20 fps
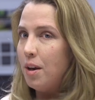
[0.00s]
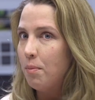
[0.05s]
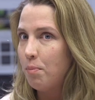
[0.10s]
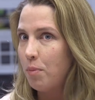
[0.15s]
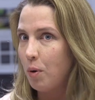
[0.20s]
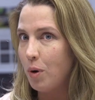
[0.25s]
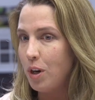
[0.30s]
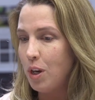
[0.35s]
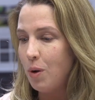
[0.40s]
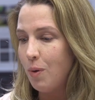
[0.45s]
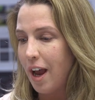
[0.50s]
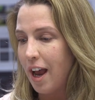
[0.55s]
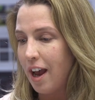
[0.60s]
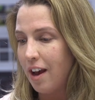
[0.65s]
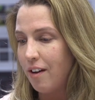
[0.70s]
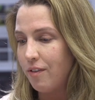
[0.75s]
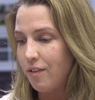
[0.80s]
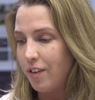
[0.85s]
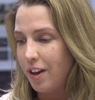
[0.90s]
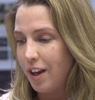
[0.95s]
But when you
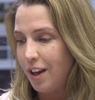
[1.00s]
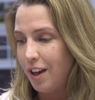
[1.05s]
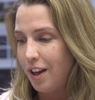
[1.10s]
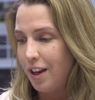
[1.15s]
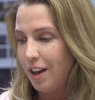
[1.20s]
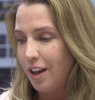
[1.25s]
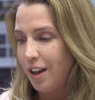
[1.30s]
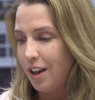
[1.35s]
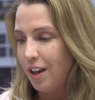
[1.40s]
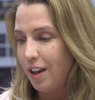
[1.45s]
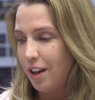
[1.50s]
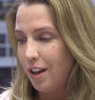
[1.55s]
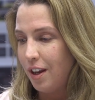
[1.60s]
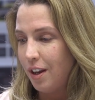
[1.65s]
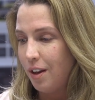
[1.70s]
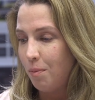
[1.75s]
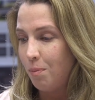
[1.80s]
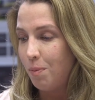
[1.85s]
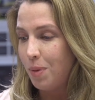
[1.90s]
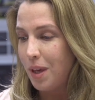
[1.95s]
have
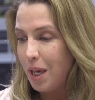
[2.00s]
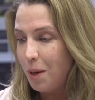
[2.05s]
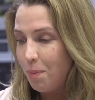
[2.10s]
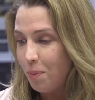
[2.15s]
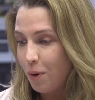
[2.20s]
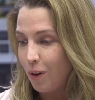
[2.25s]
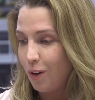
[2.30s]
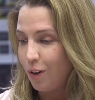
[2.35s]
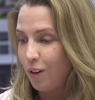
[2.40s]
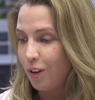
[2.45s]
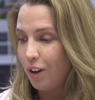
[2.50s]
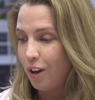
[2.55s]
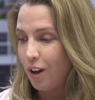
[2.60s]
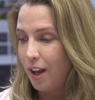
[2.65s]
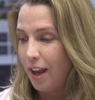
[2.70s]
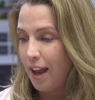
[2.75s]
people